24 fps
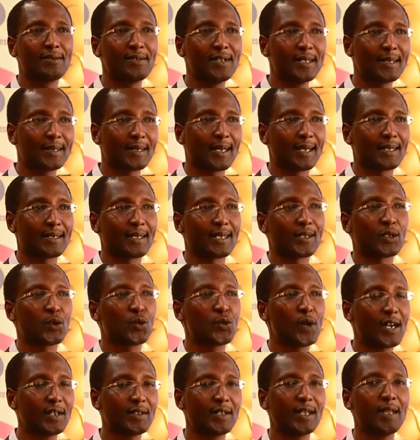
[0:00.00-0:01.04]
researchers to
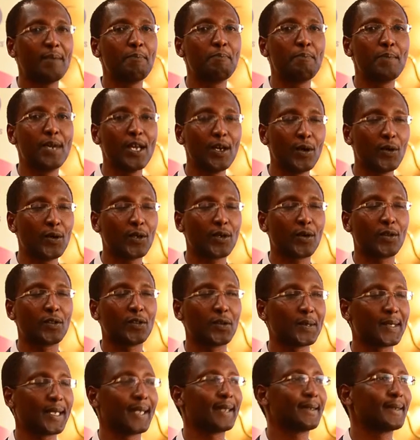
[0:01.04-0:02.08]
actually build on
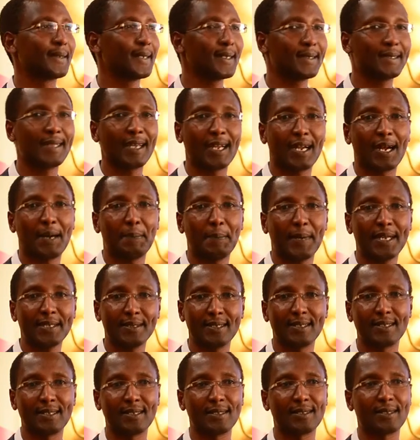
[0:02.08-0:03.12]
those existing
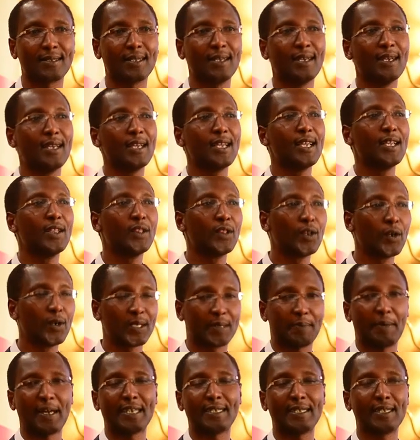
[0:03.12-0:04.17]
capacities in those
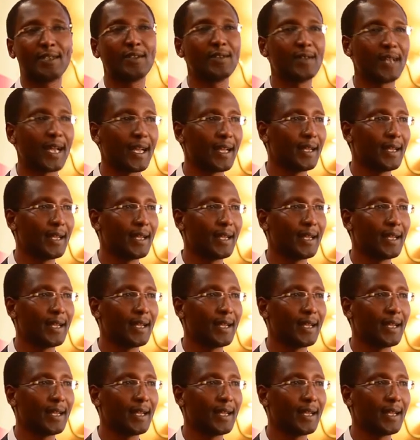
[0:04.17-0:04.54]
particular